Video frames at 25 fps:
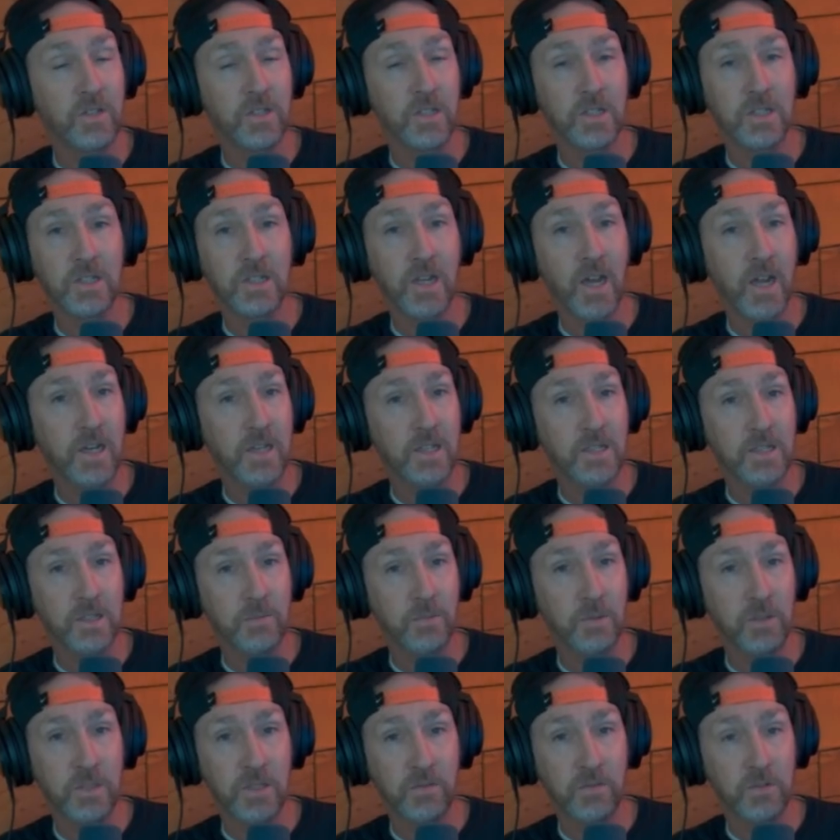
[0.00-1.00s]
It's not as
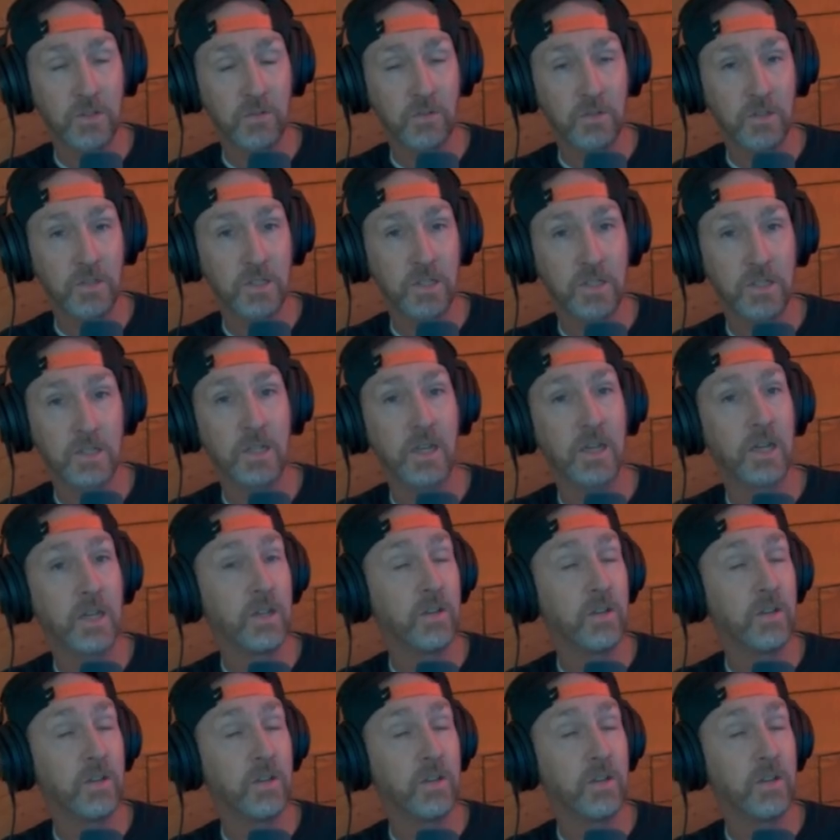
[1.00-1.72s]
expensive as Rhystic Study.